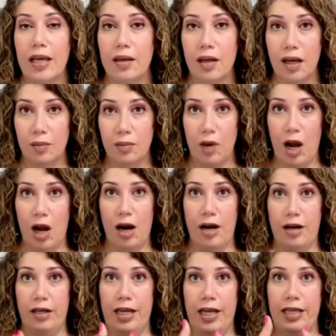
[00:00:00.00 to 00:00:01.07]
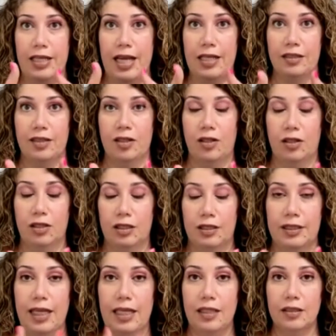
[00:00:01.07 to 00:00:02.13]
our intestinal
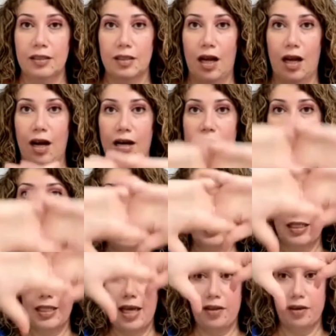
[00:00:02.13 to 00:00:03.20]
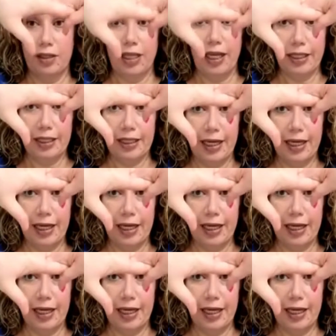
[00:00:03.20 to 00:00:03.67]
cells are linked together like